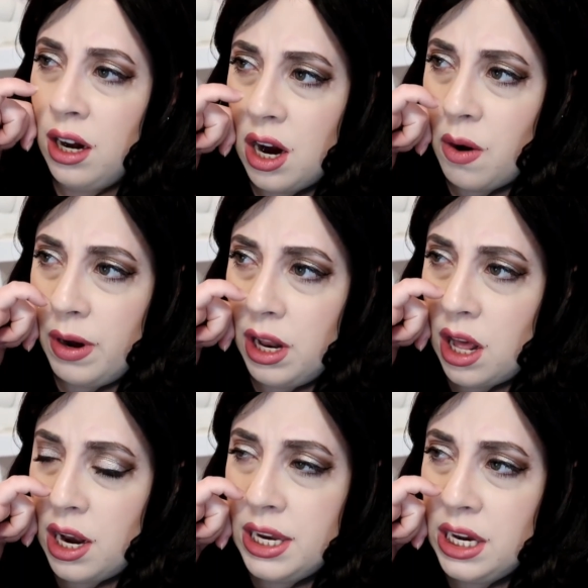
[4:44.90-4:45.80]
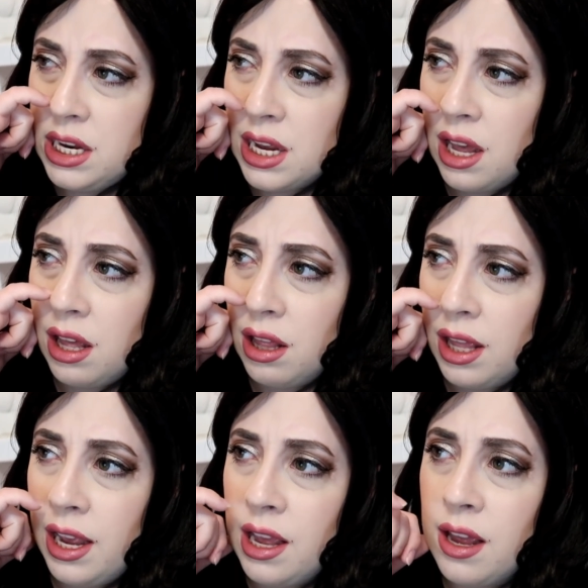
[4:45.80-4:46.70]
go in a lot of detail,
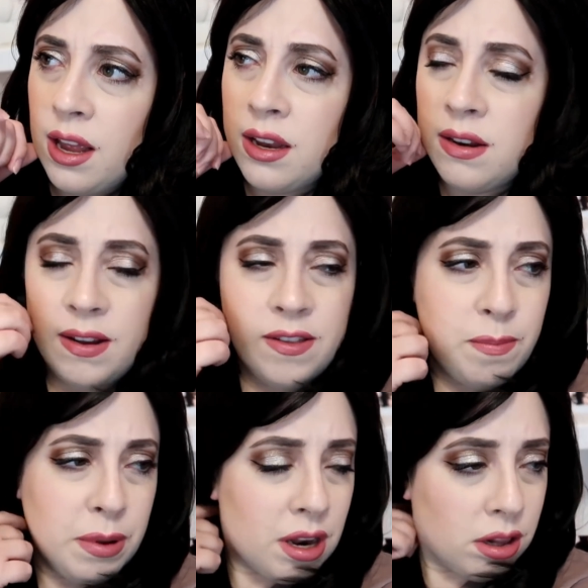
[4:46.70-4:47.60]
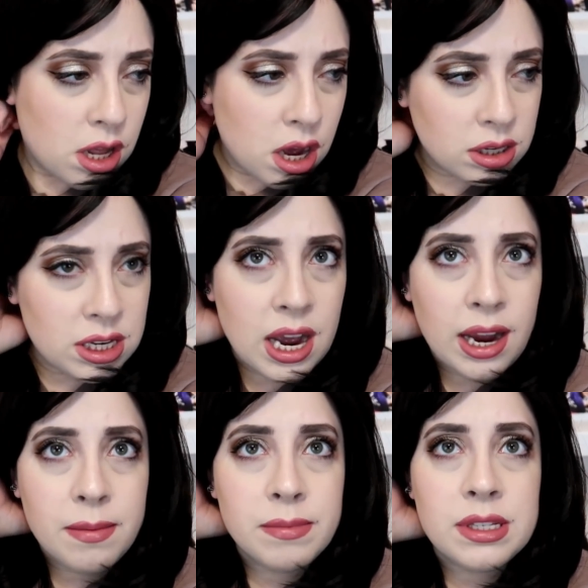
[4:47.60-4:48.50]
and it's been a long
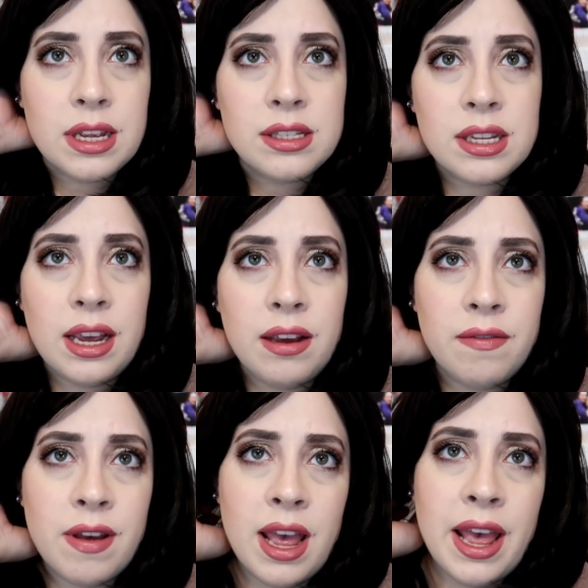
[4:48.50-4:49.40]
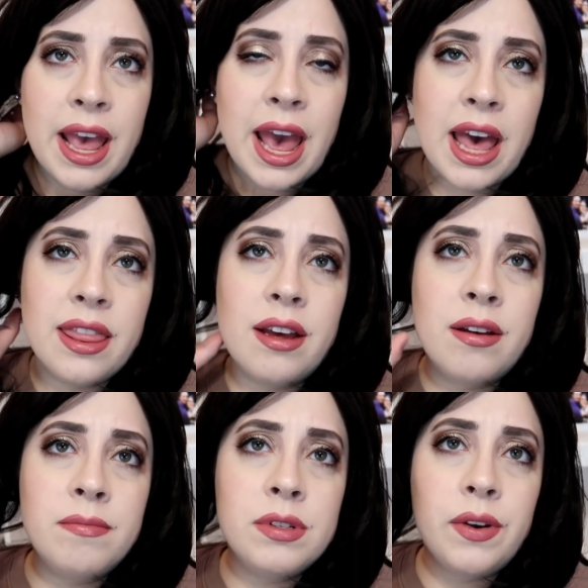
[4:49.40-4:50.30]
time since I've had
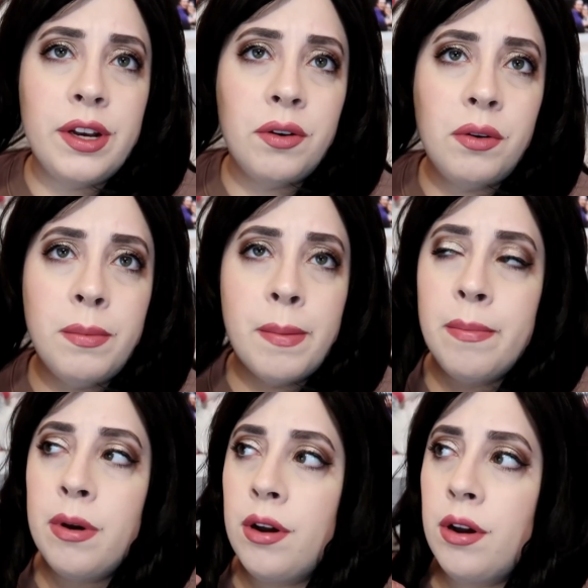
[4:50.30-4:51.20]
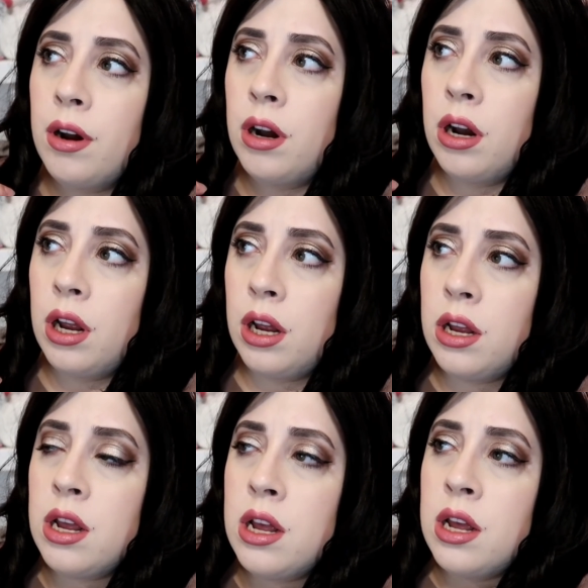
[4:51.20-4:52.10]
them, so I don't remember
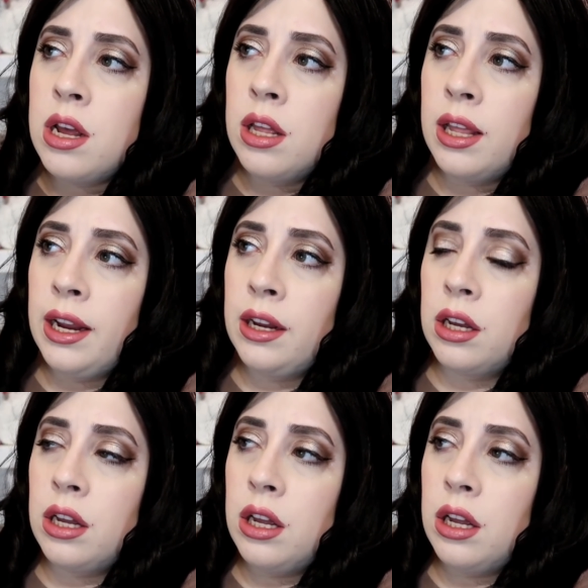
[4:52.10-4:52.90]
a